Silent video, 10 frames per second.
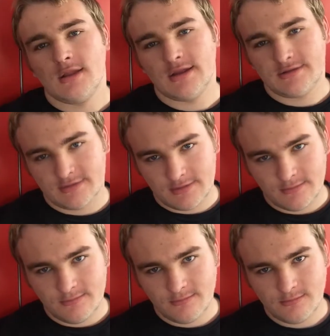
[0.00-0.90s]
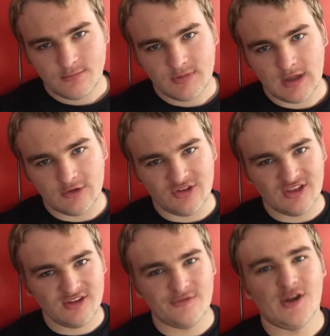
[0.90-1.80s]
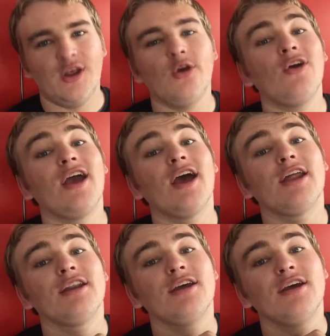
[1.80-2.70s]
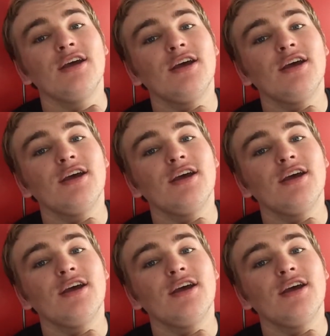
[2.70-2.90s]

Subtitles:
Let's get into this video, and